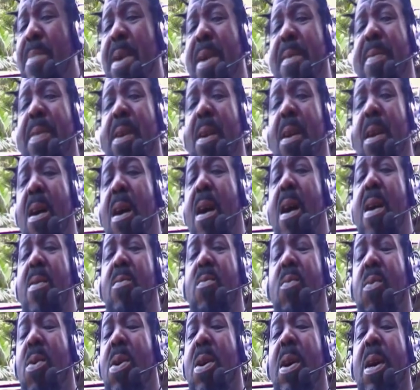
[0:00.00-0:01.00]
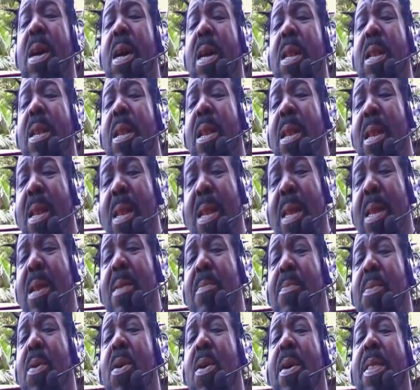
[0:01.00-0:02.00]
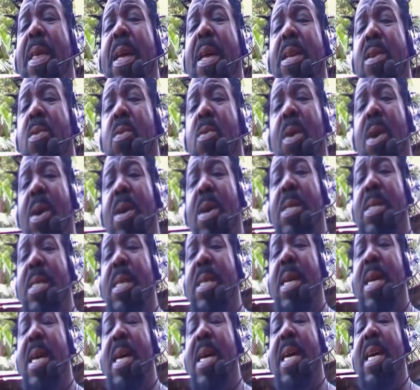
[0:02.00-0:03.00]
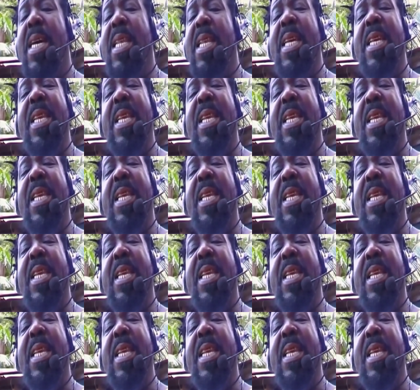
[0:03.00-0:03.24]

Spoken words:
And being the hard-working little boy that he was,